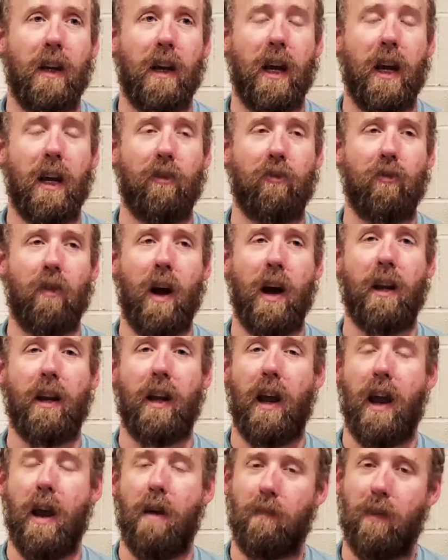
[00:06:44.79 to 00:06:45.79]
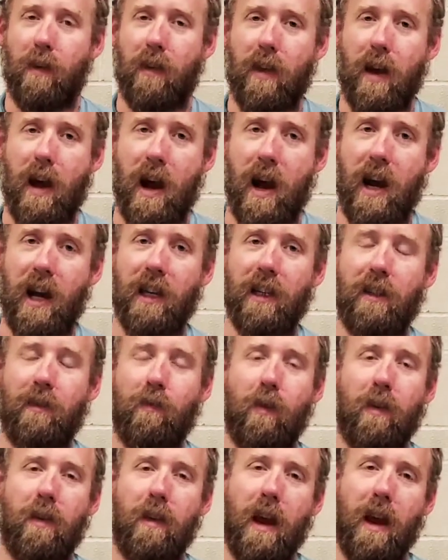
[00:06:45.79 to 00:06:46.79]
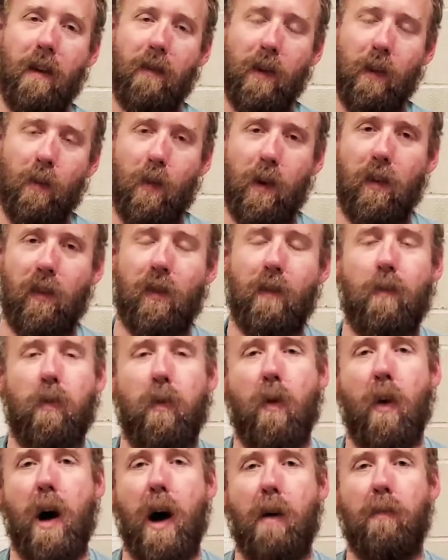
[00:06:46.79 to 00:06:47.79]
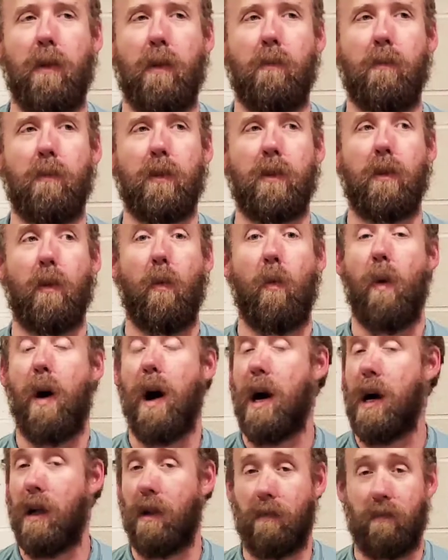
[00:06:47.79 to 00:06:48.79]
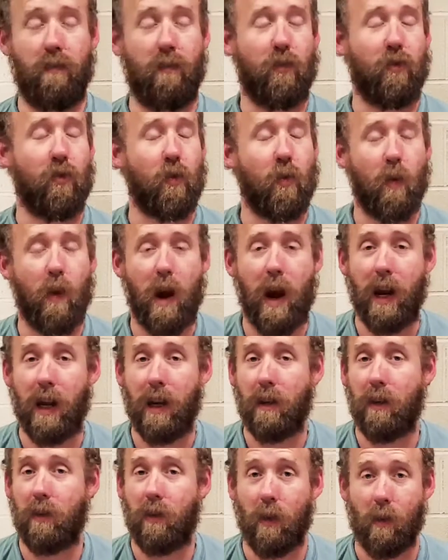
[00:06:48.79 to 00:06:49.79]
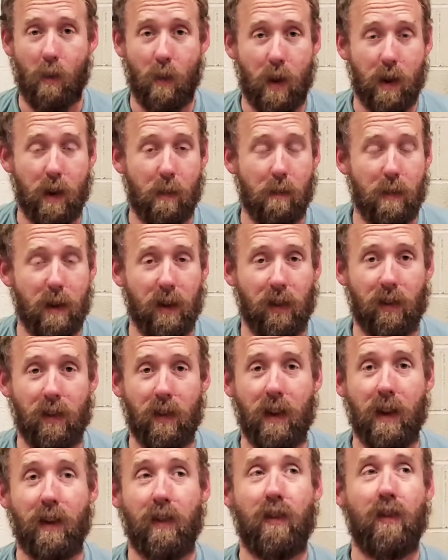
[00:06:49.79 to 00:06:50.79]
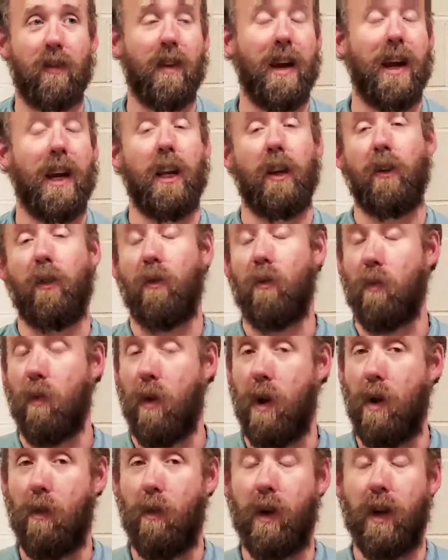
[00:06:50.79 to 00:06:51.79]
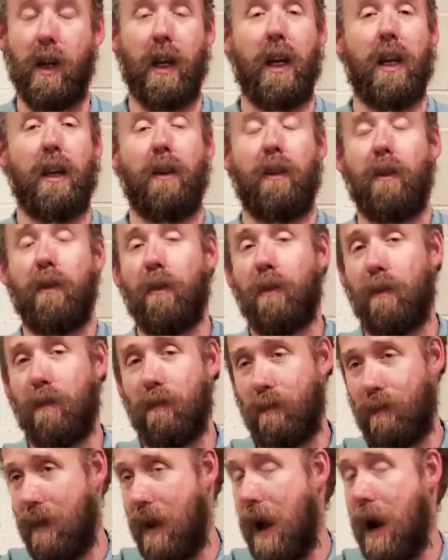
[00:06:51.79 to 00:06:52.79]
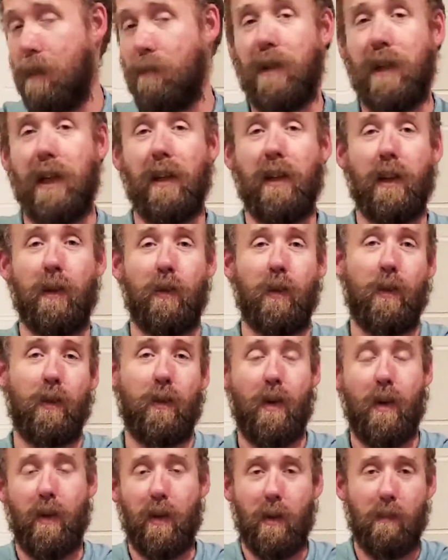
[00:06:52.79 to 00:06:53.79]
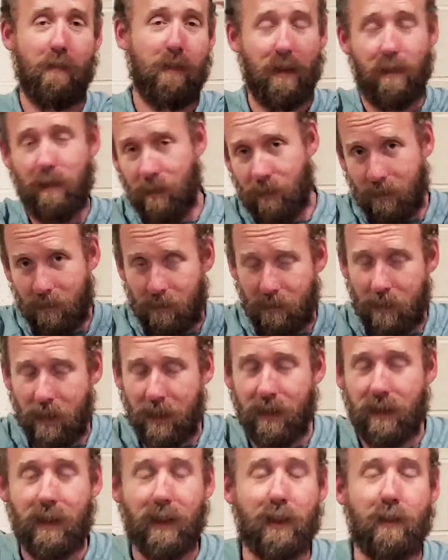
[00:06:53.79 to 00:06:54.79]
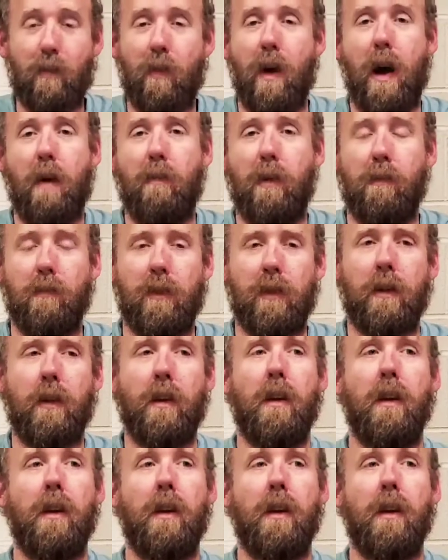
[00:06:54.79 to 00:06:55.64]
and trying to empathize with everyone's problems while trying to run a business and grow it, and I'm dealing with all the business problems.